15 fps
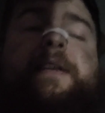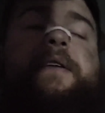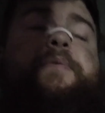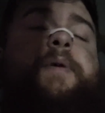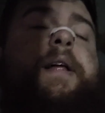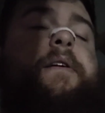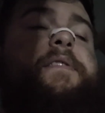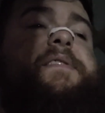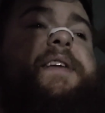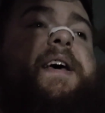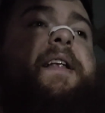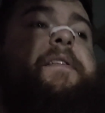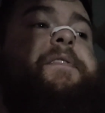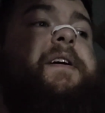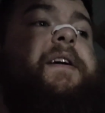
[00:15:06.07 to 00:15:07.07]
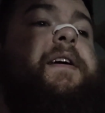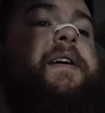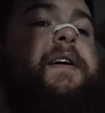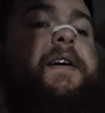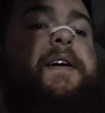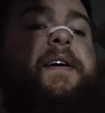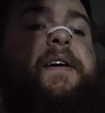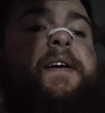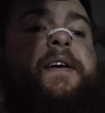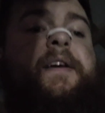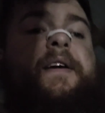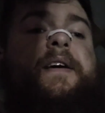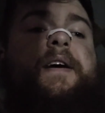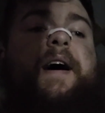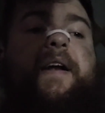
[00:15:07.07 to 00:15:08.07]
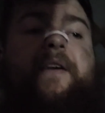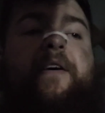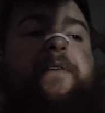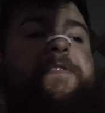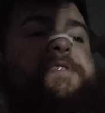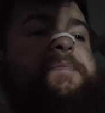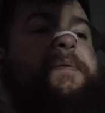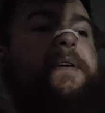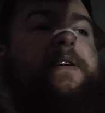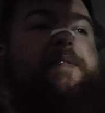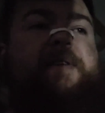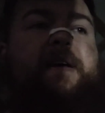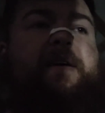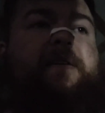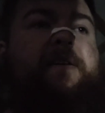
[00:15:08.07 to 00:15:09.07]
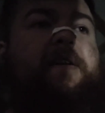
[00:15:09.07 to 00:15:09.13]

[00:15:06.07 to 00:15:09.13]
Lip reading: did while I was deadlifting. I don't know if it's because I